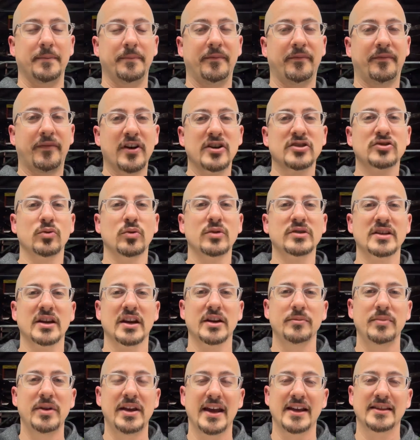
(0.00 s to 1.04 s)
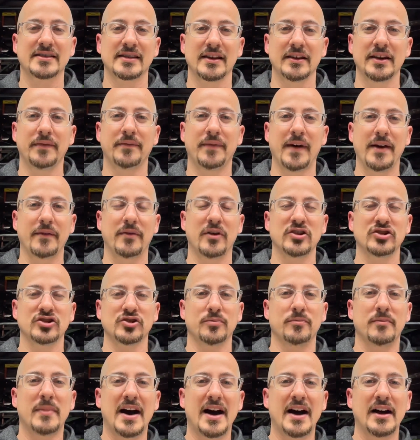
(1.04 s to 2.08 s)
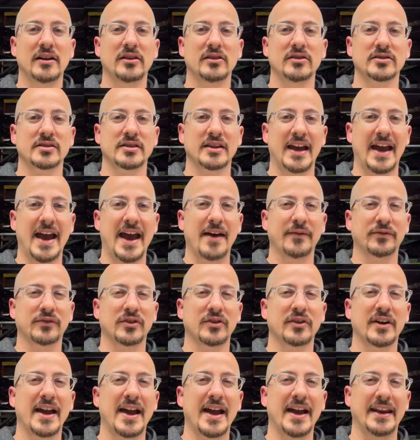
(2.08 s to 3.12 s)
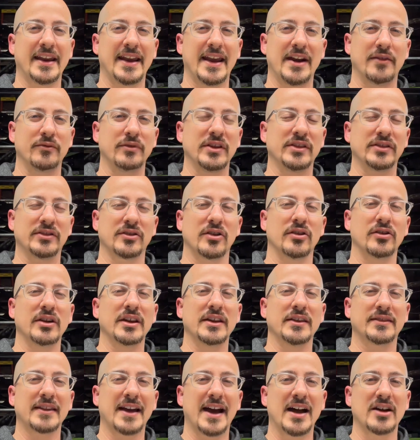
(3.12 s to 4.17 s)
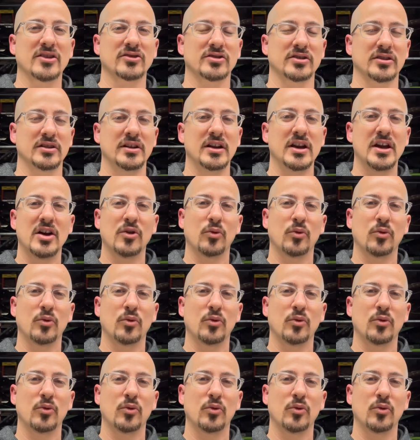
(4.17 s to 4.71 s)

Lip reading: First one's going to be at 7,500 miles. After that, every 30,000.